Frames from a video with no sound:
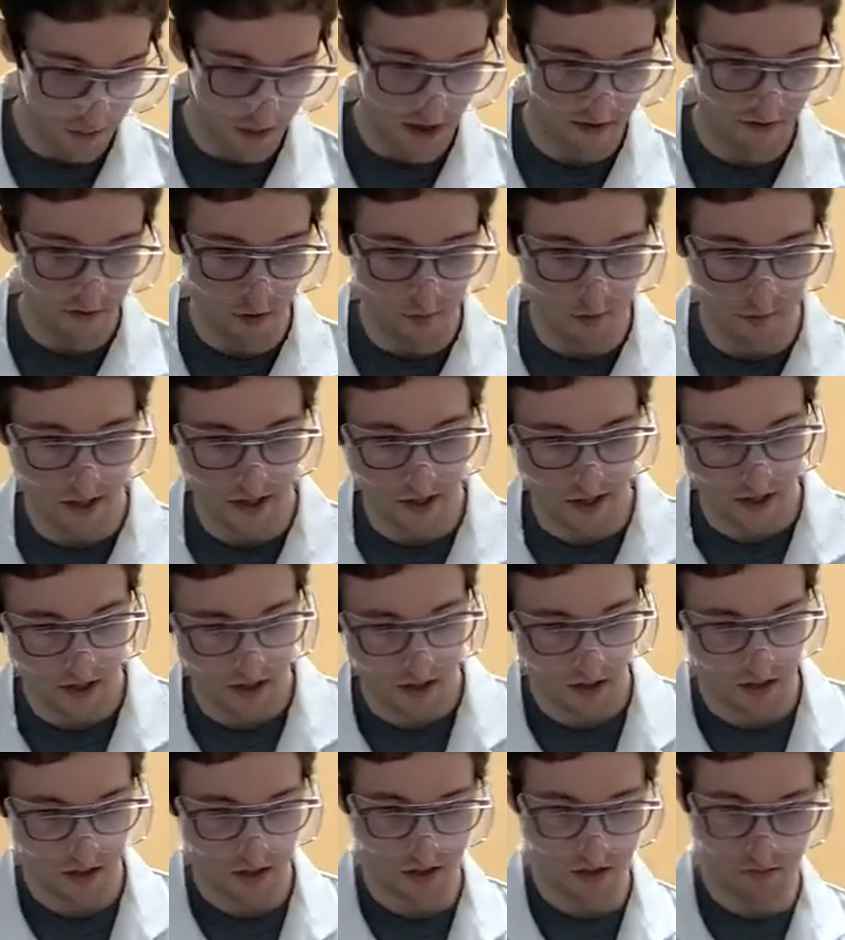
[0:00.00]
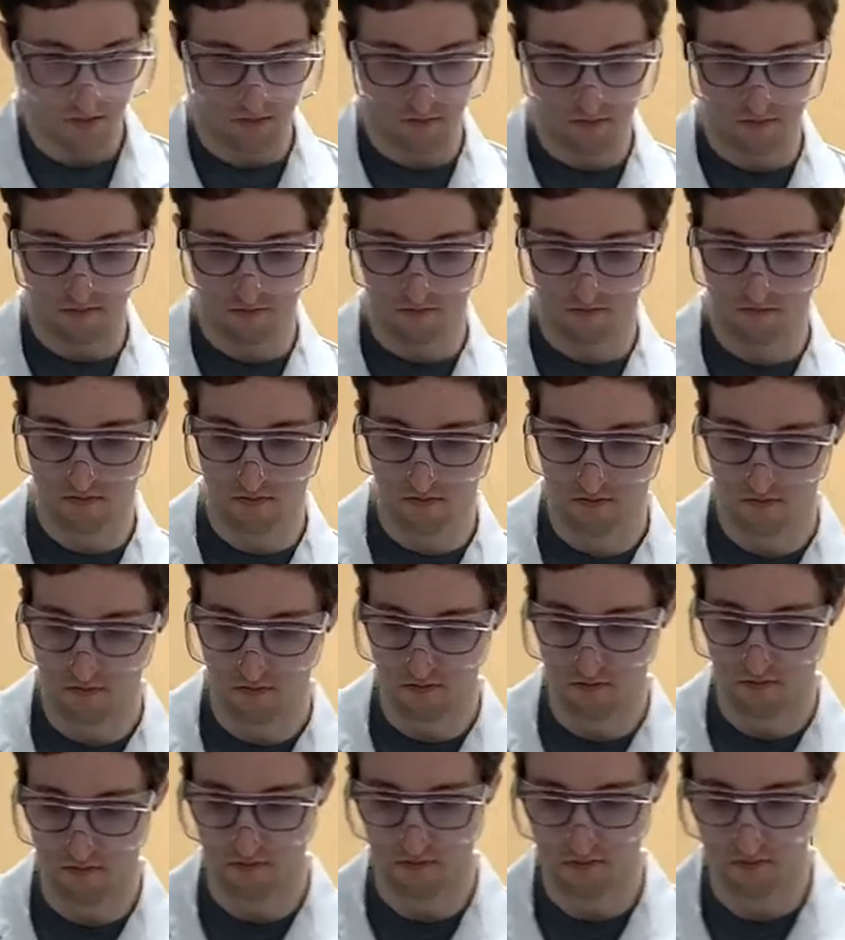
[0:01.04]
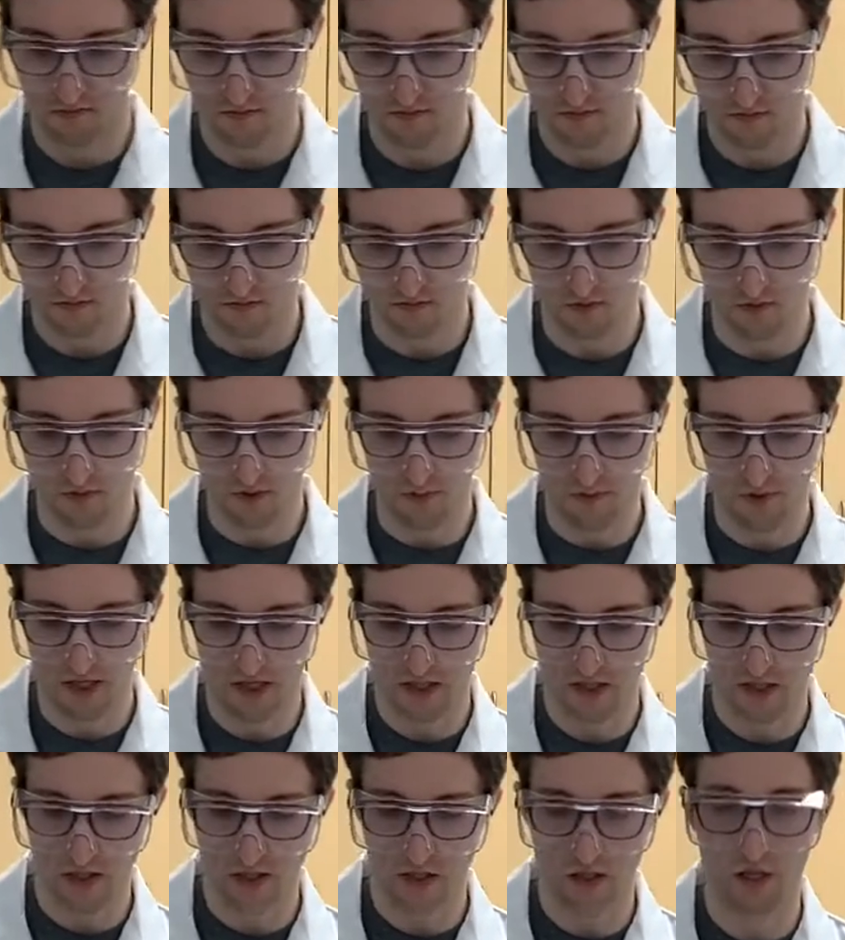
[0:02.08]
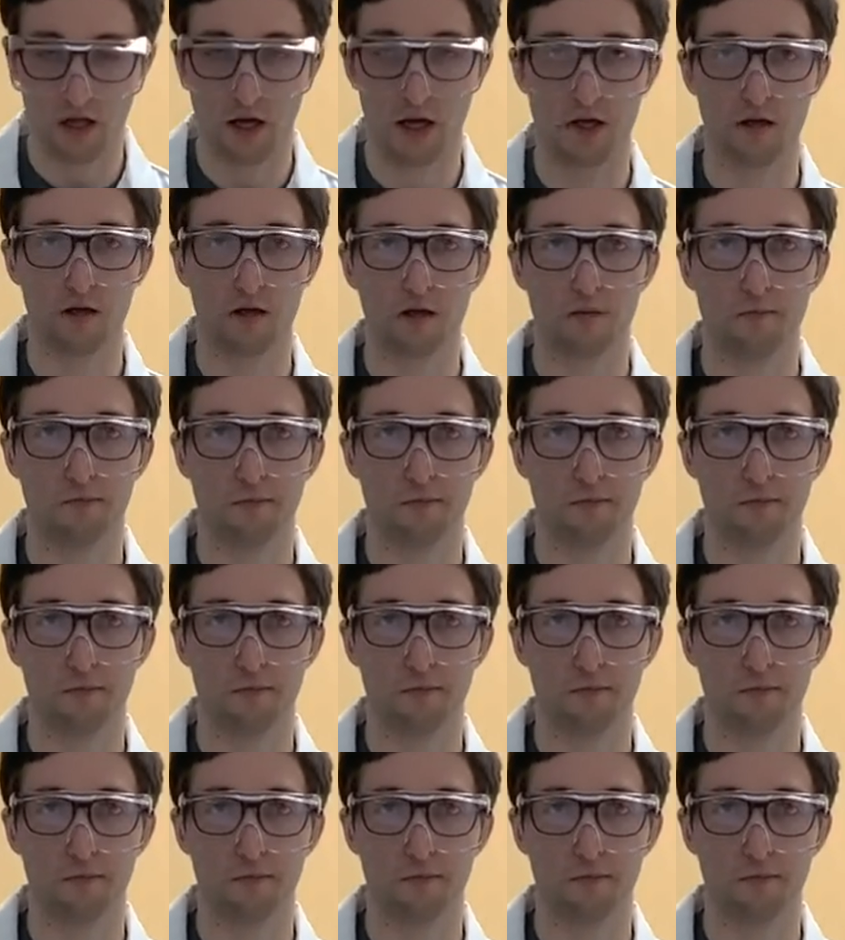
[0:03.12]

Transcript: have our mix. We mix it together.